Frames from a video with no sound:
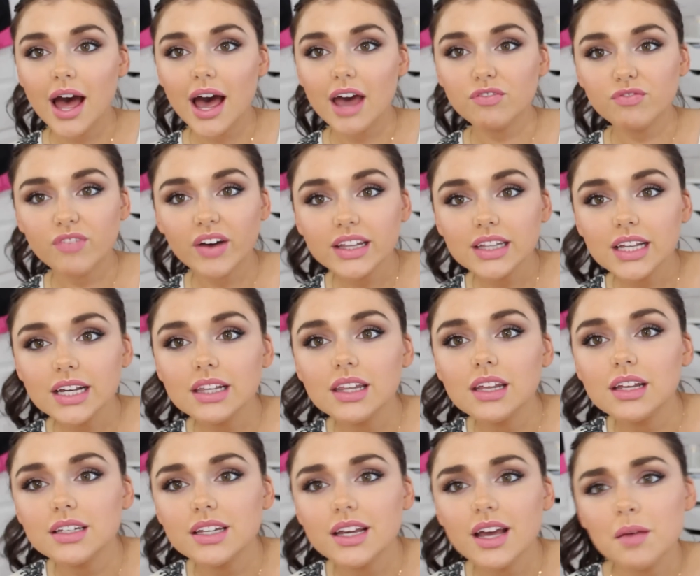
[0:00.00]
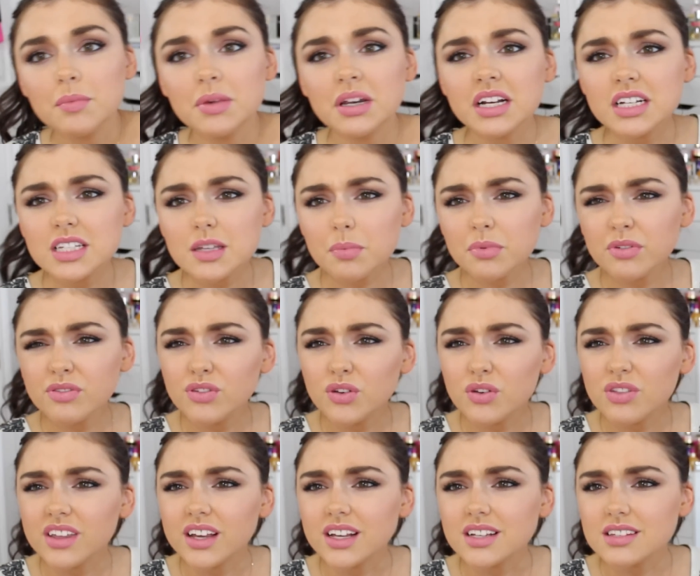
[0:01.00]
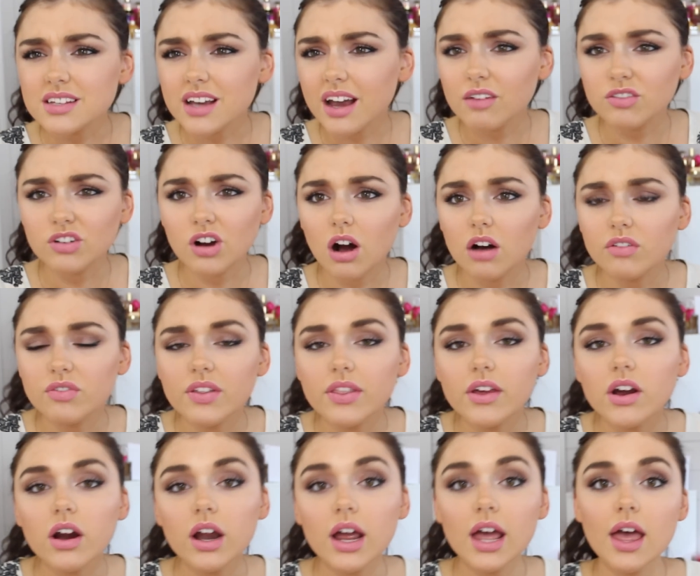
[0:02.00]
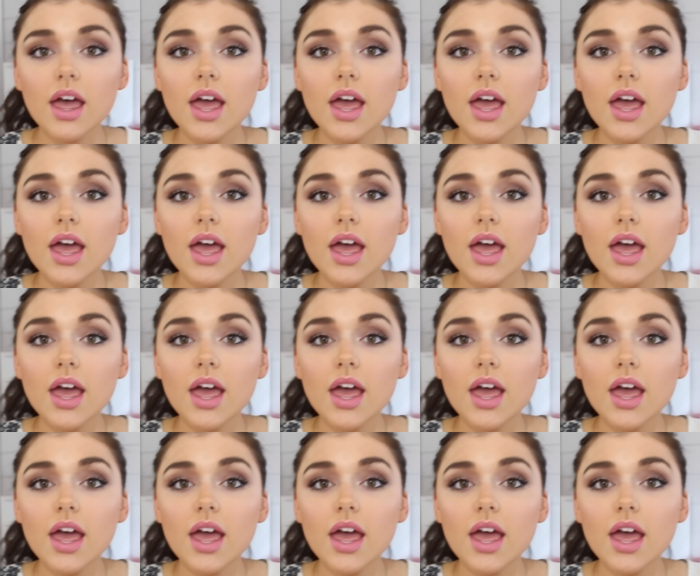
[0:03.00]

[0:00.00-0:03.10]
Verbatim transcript: I finally cleaned it. I mean, except a few things. I have coffee there.